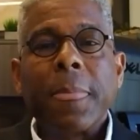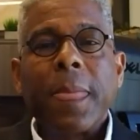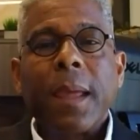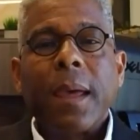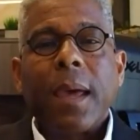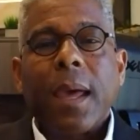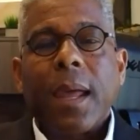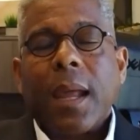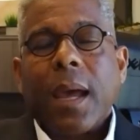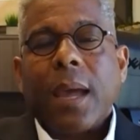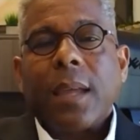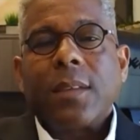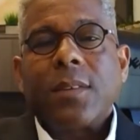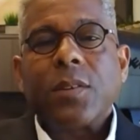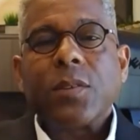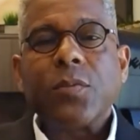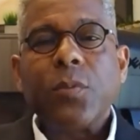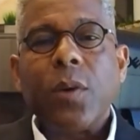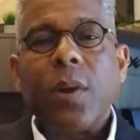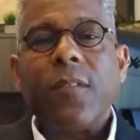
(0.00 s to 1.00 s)
And I
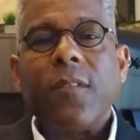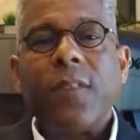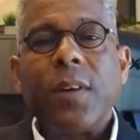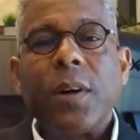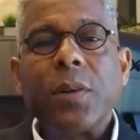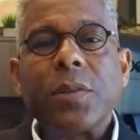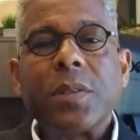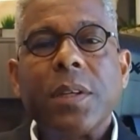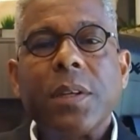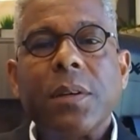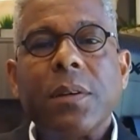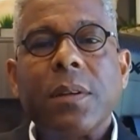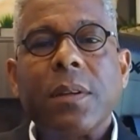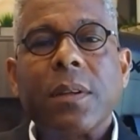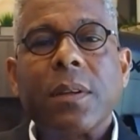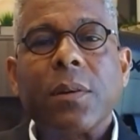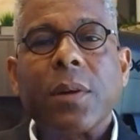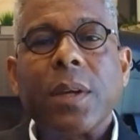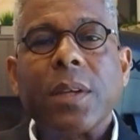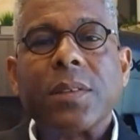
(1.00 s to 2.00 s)
just want folks here in
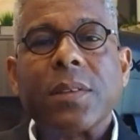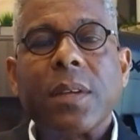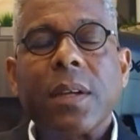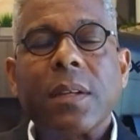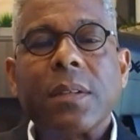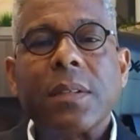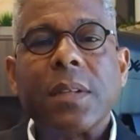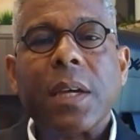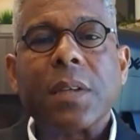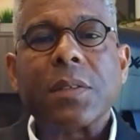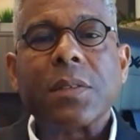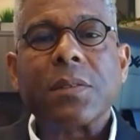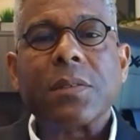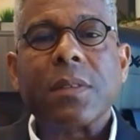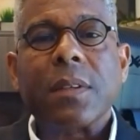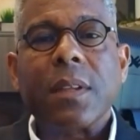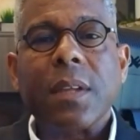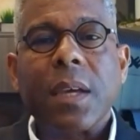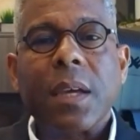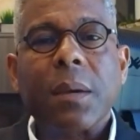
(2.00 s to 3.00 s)
the great state of Texas
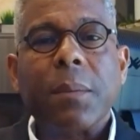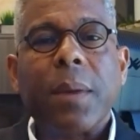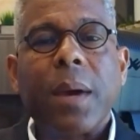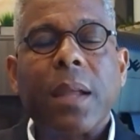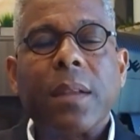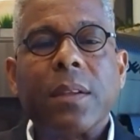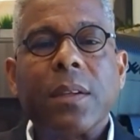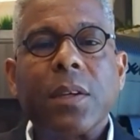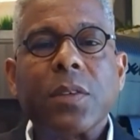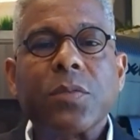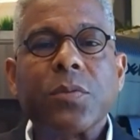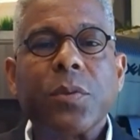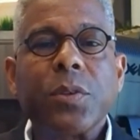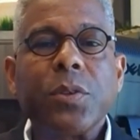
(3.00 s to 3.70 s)
to think about this.